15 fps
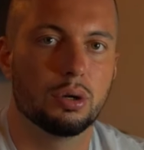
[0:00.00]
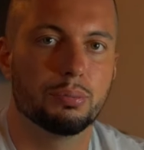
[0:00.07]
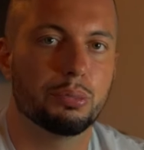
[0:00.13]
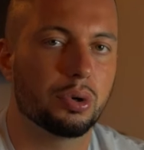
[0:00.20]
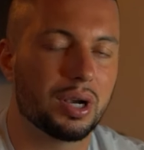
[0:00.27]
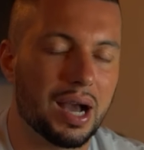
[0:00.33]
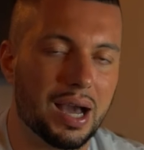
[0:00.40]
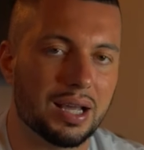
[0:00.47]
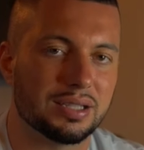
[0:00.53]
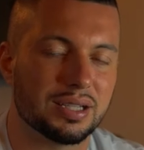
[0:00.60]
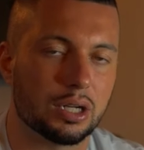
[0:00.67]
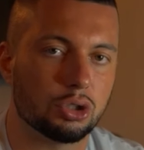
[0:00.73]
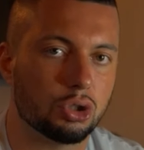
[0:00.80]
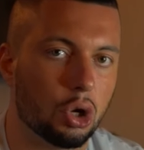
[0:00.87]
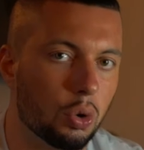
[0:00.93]
But guys,
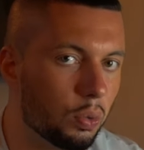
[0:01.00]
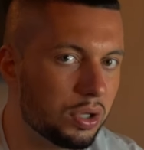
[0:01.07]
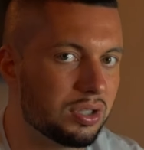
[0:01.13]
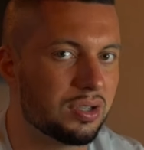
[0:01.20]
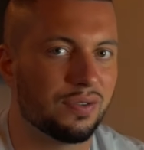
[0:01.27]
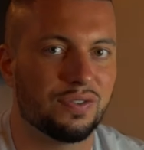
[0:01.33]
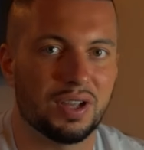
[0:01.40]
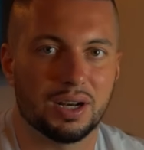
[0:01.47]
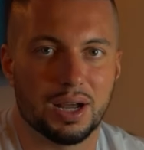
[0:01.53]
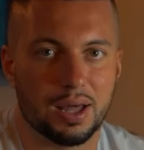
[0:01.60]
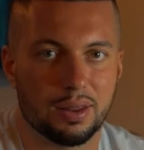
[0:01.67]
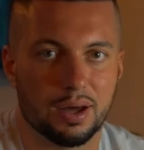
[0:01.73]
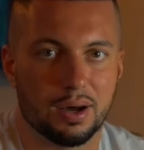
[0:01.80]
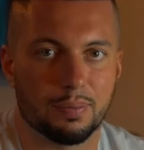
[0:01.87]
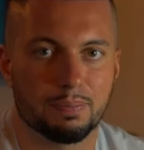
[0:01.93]
I don't want you to think like
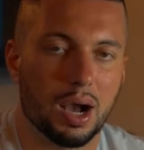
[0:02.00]
that.